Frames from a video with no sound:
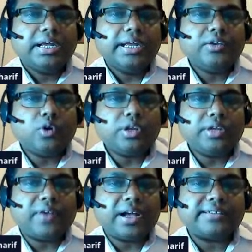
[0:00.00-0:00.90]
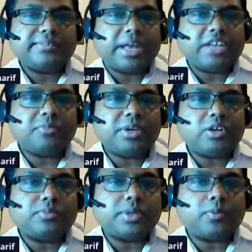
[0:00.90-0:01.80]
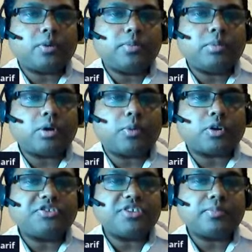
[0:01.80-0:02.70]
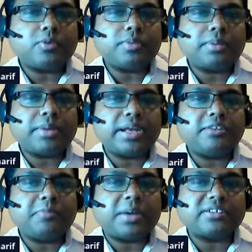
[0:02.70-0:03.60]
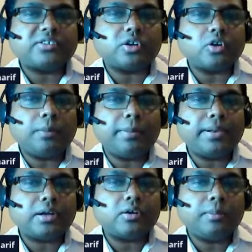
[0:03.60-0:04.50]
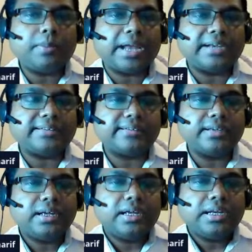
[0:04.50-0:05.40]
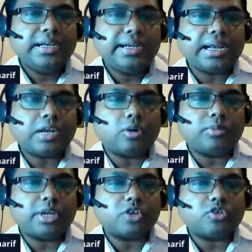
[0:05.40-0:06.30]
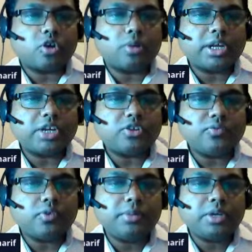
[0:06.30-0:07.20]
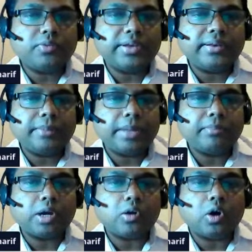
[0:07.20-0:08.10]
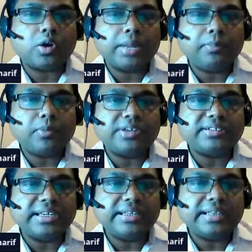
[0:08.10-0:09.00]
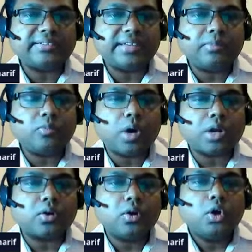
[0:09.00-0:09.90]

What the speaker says: It notifies management of the problem or potential problem, and it passes on compliance. Literal communication. Communication flow between member or employees in the same work